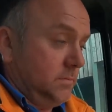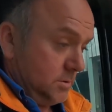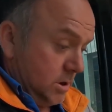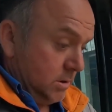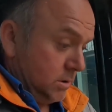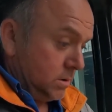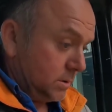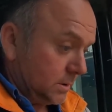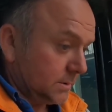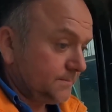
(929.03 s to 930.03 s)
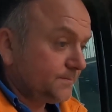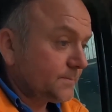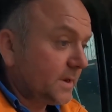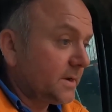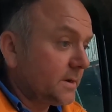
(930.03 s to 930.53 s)
I
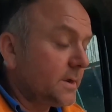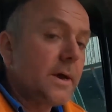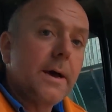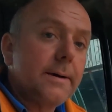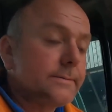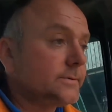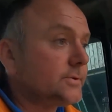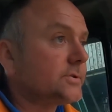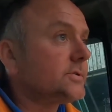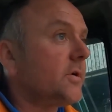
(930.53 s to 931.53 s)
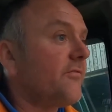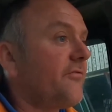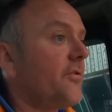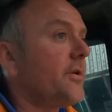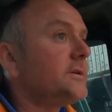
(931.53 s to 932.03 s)
don't know. It's not
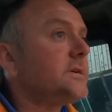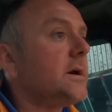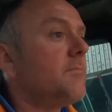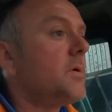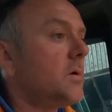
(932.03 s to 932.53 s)
fun, is it?